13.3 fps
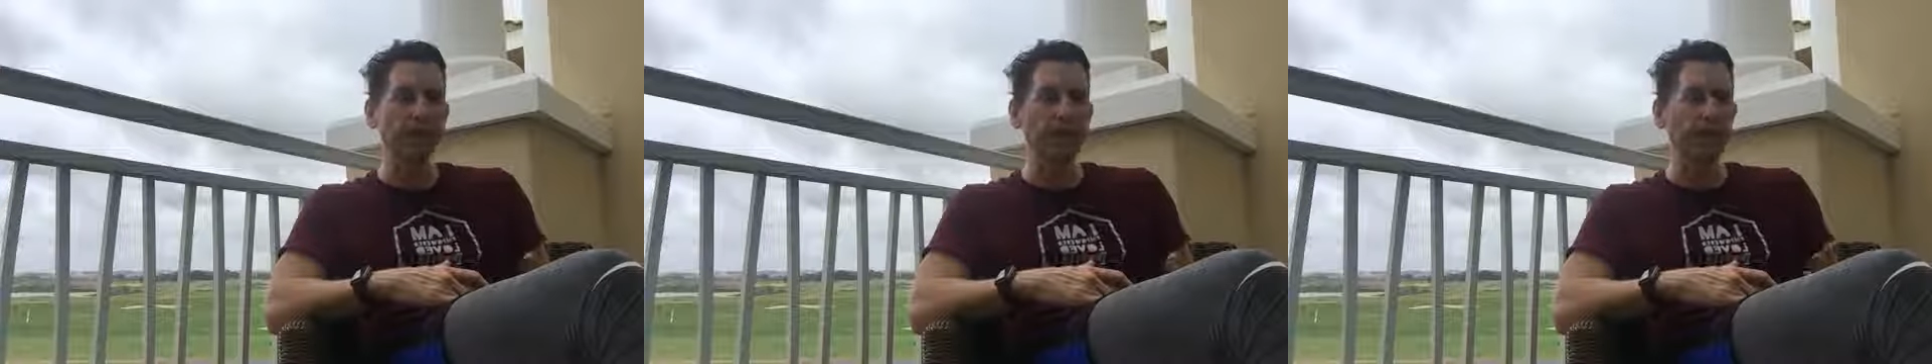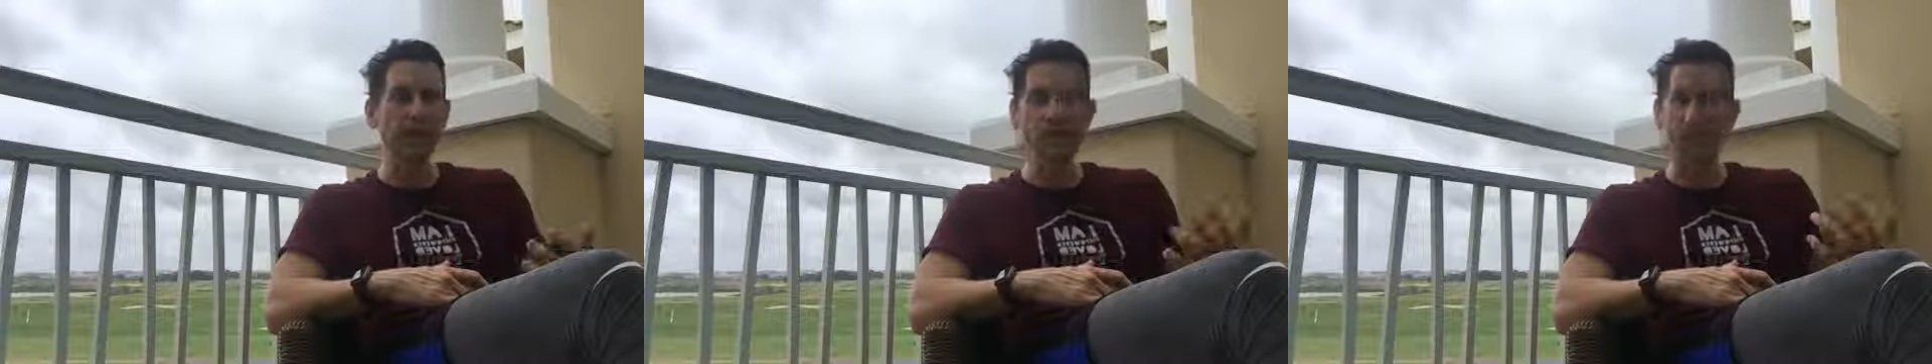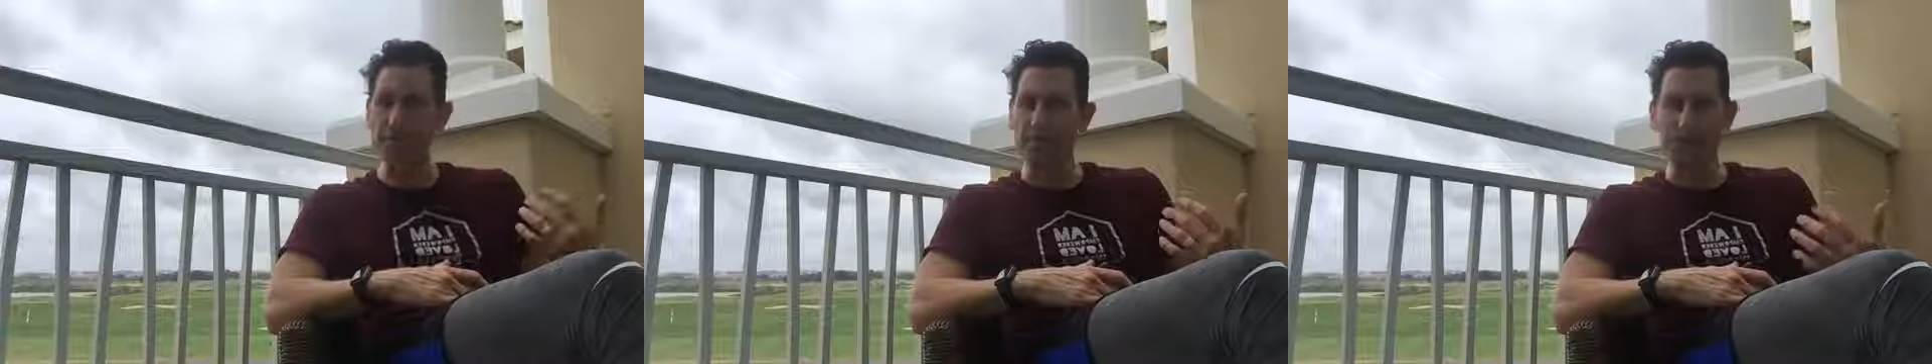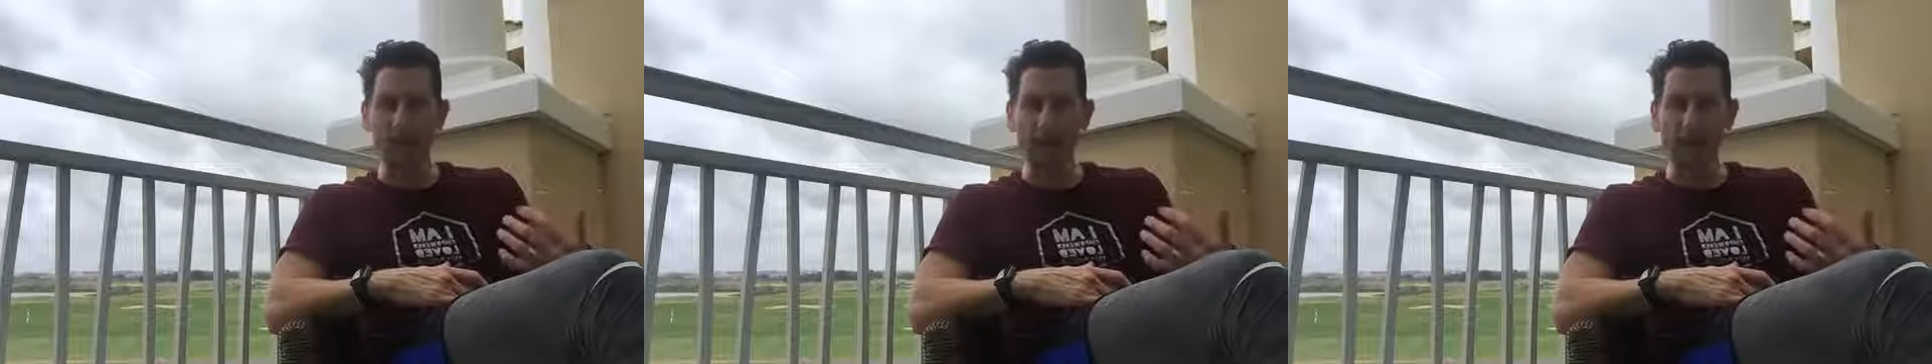and I didn't
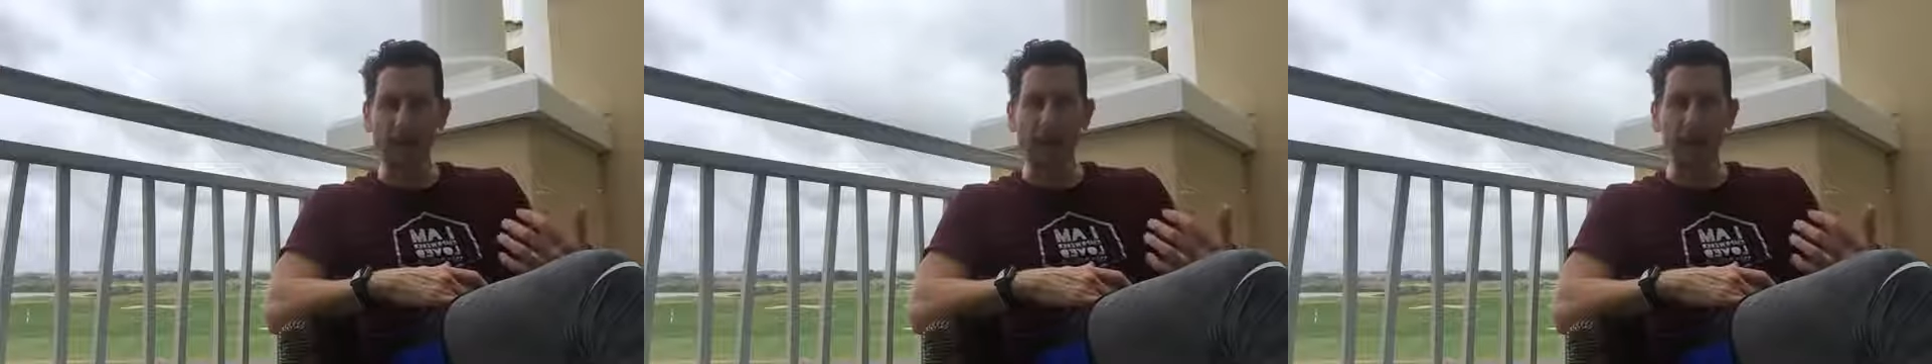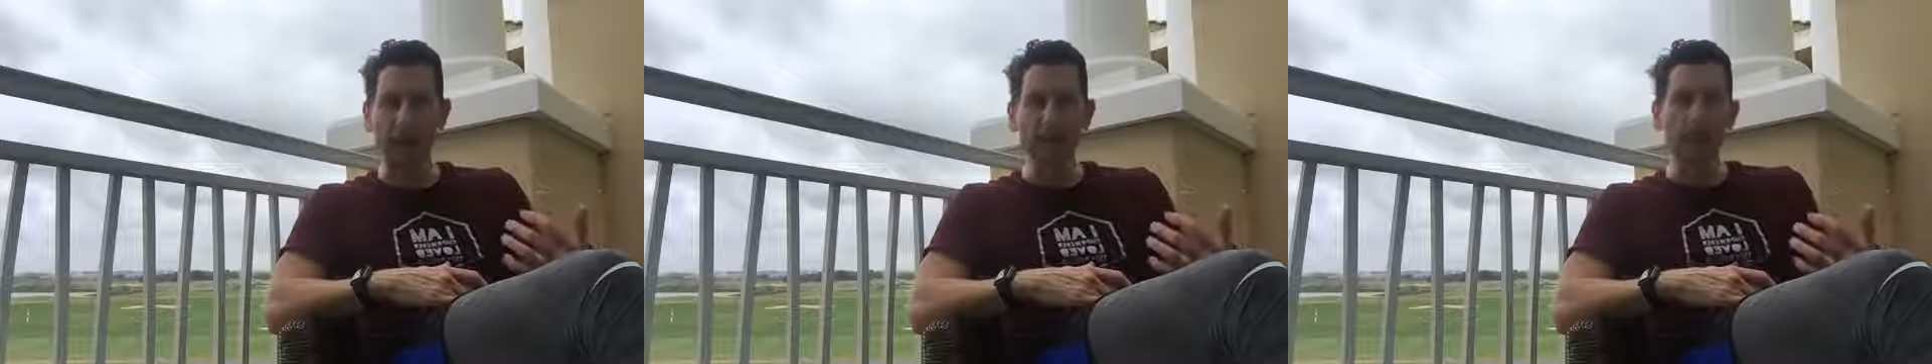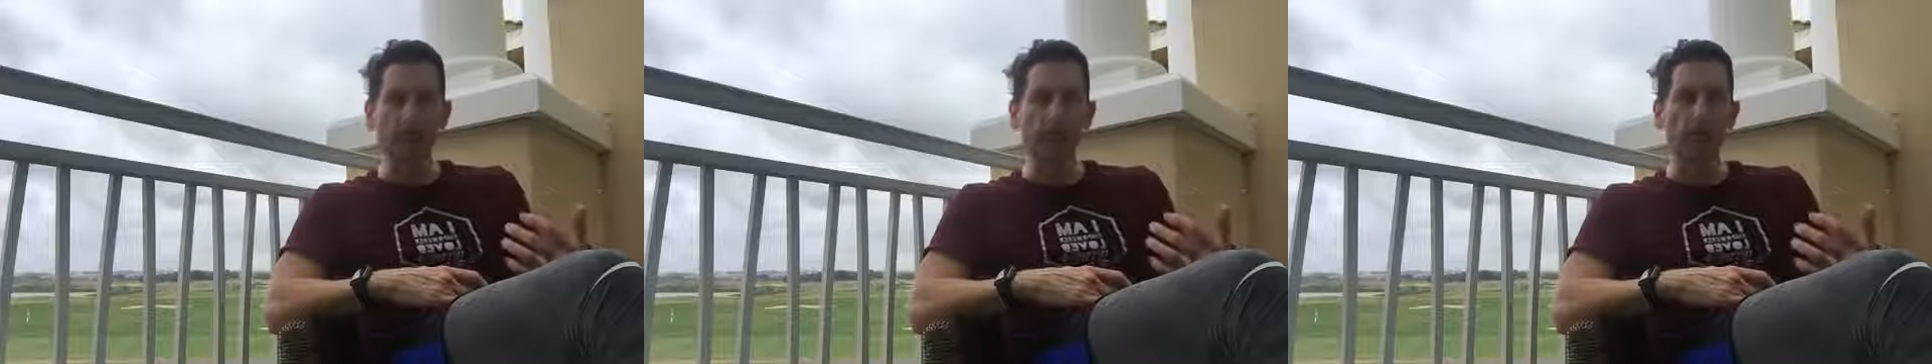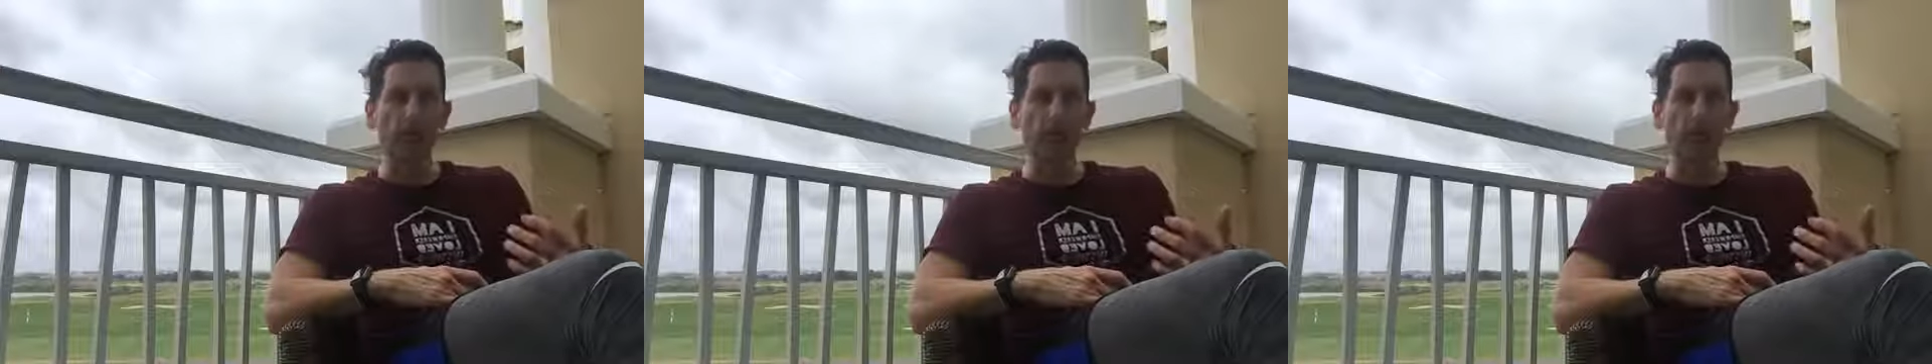feel bad,
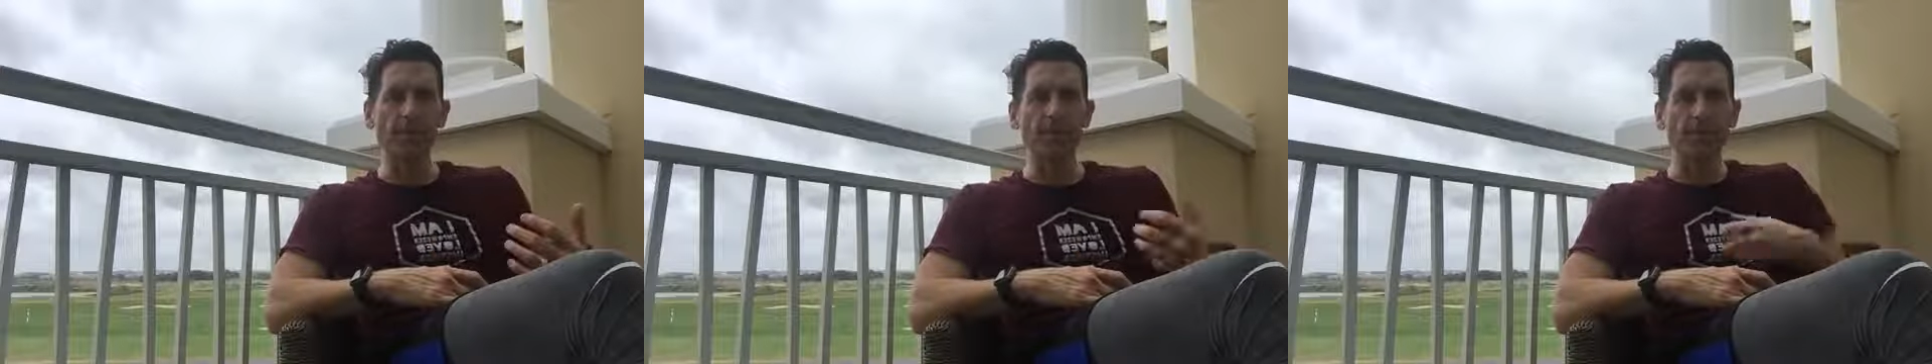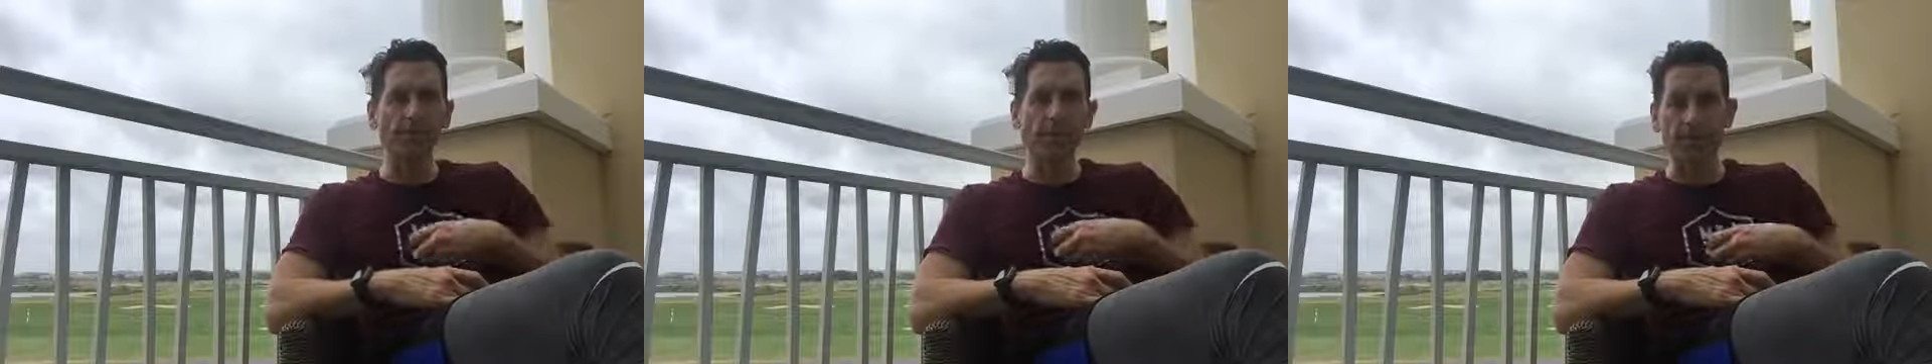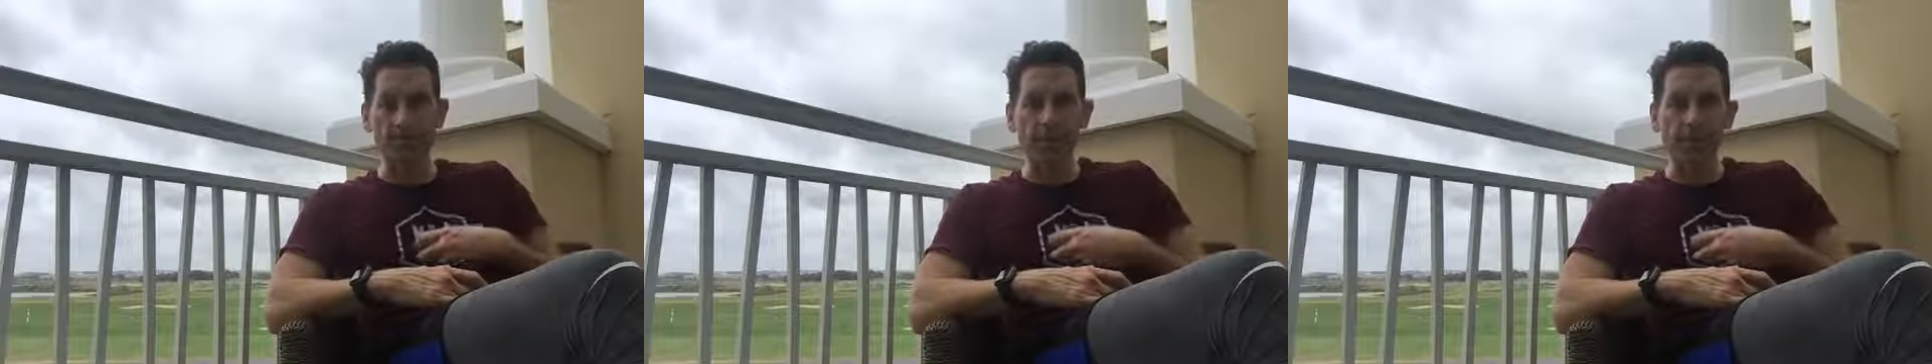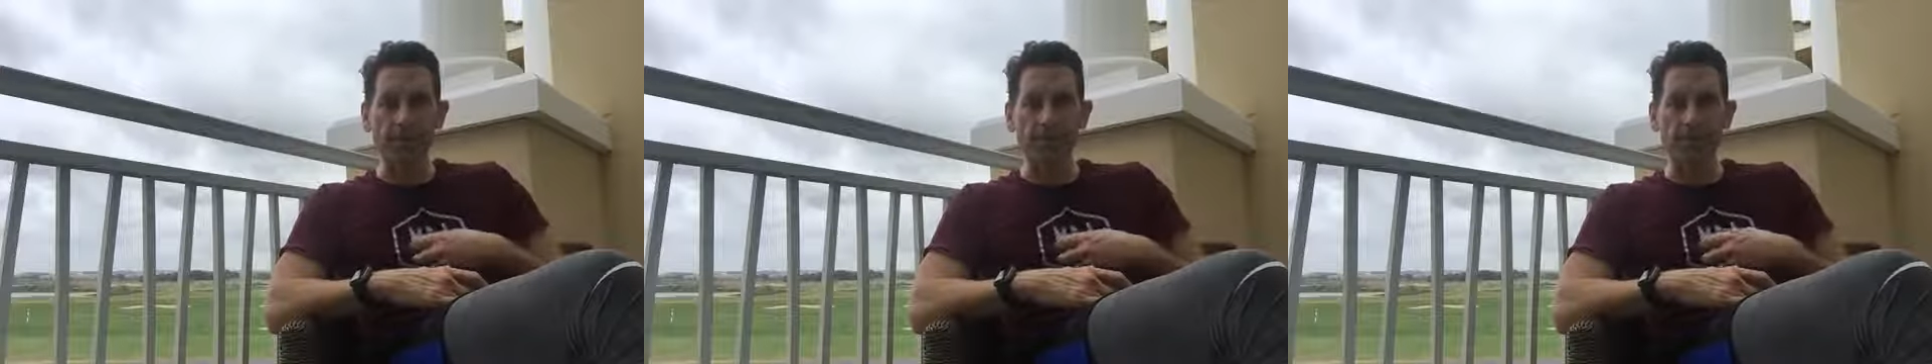so I would kind of
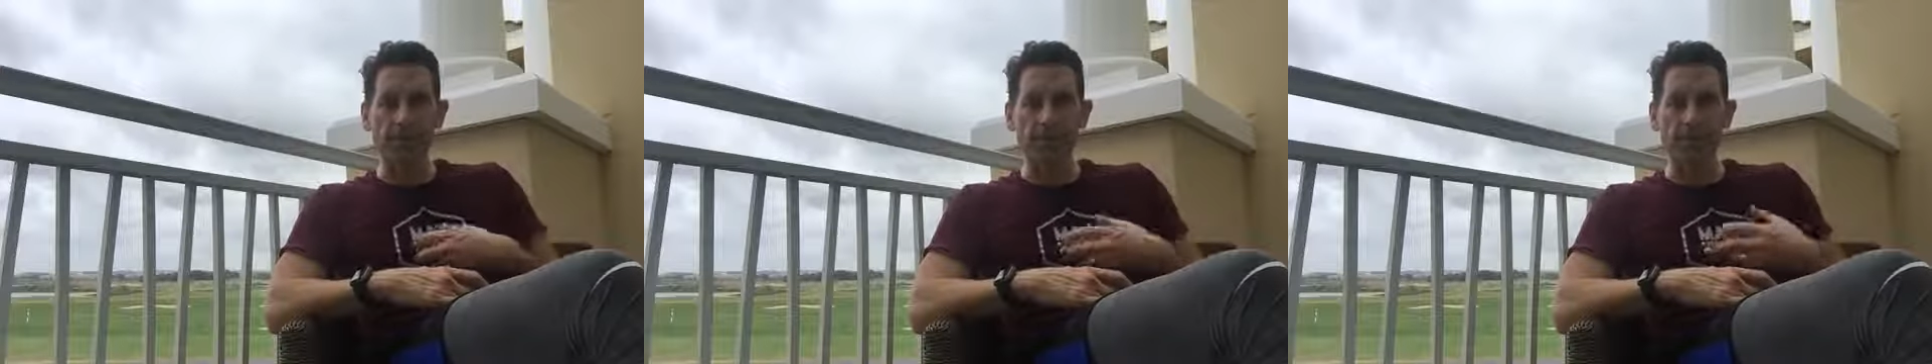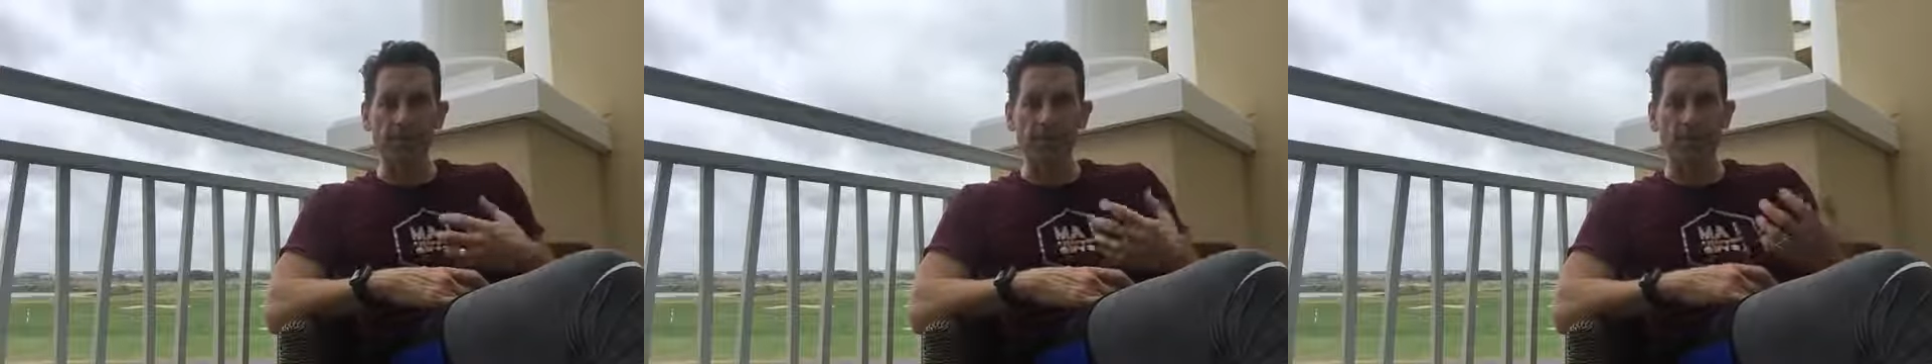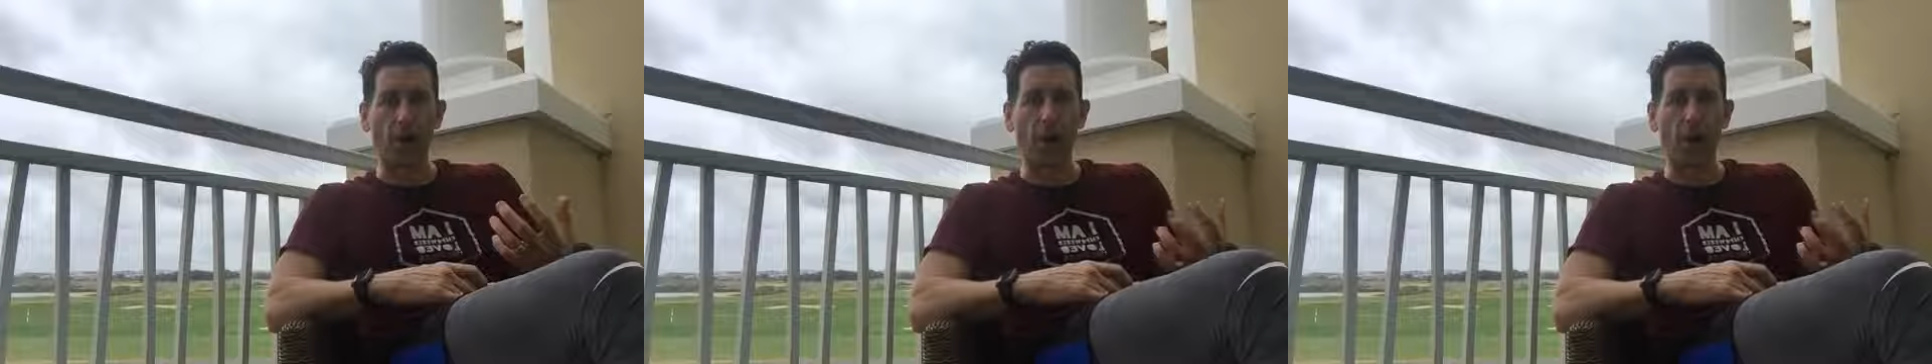adjust the heart rate monitor.